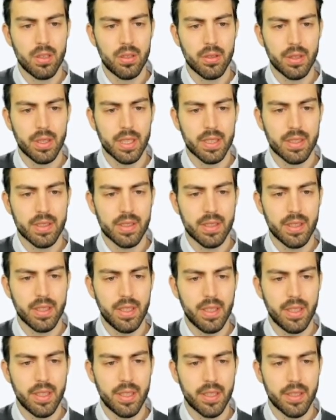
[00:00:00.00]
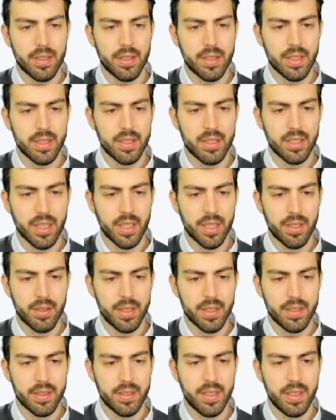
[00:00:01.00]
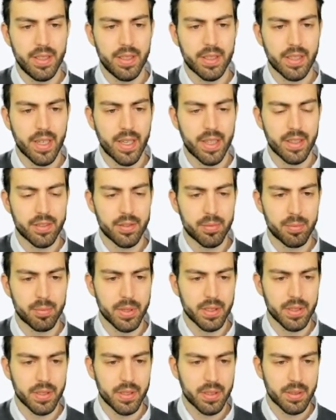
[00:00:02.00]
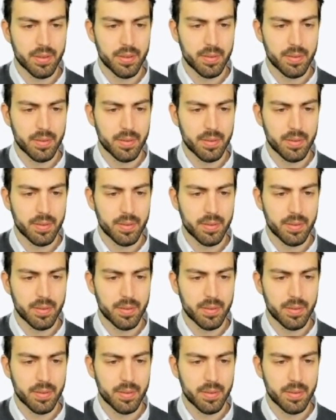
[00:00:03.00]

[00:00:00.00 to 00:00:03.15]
you can see here that it generated these kind of pins